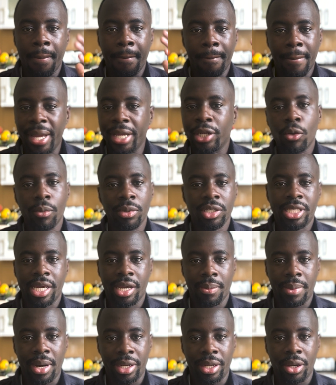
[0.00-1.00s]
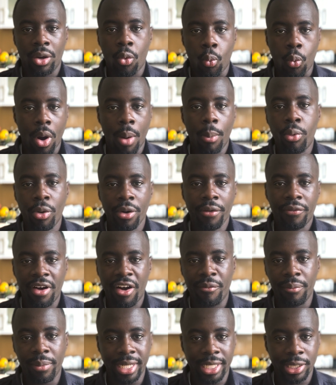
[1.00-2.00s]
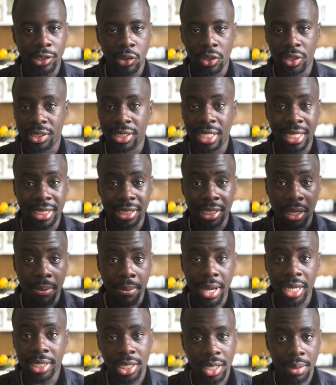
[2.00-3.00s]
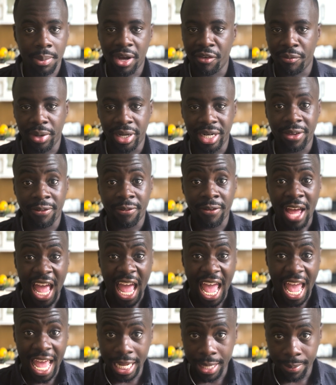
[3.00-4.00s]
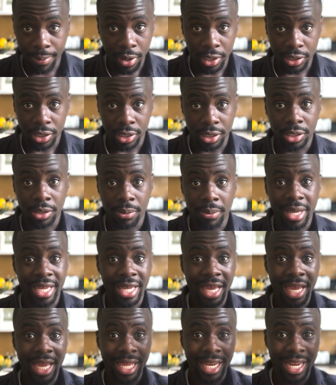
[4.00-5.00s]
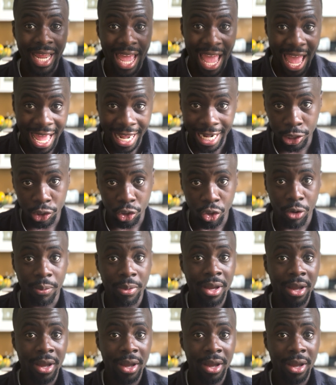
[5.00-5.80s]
Make no mistake about it, $1.5 million is an amazing amount of money for any person to make in any job